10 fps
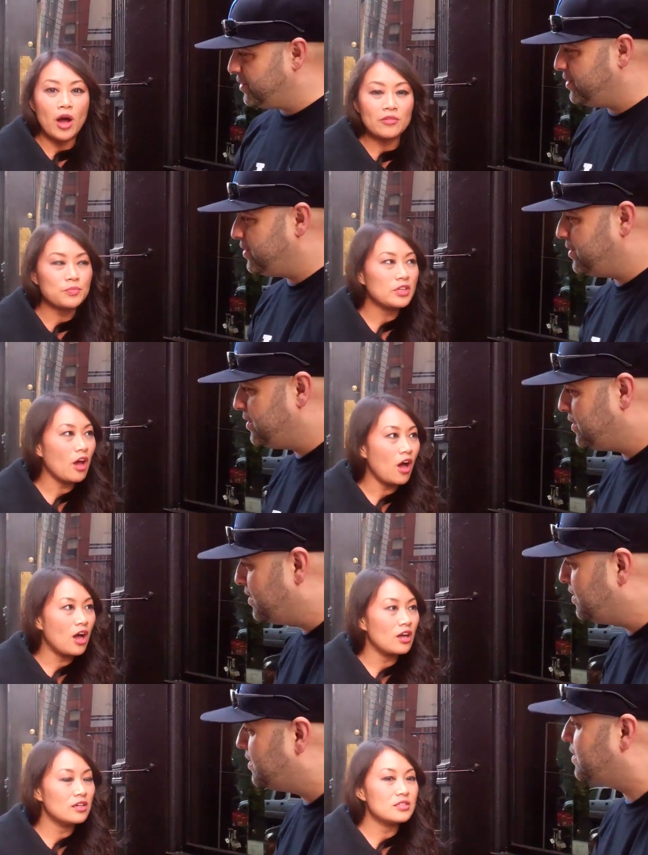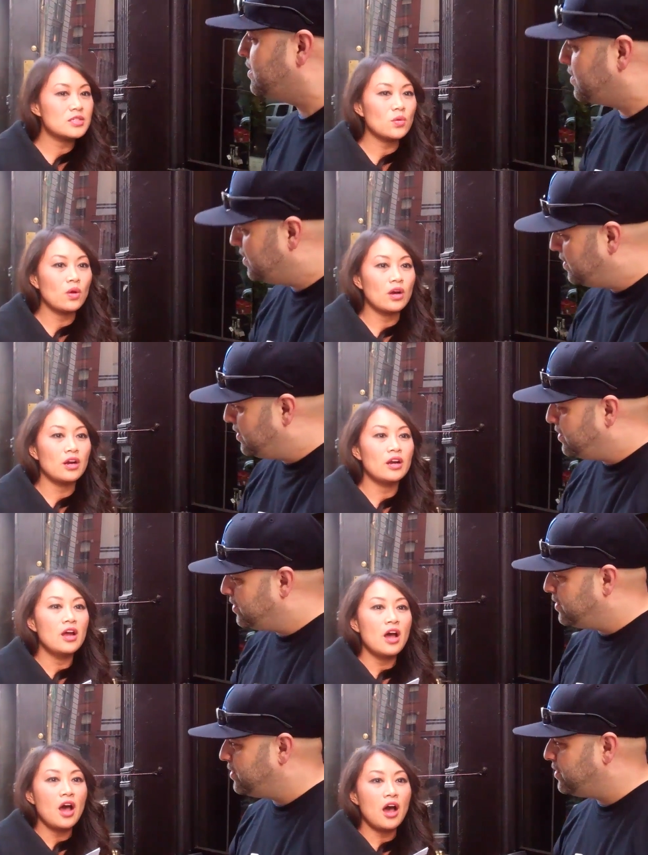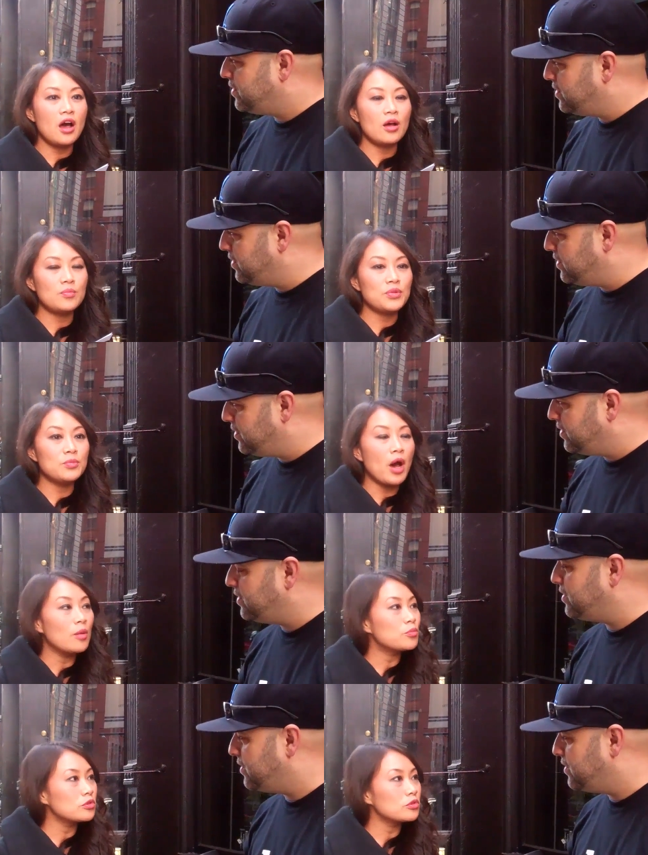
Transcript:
Speaker 1: guac pecans or um, piment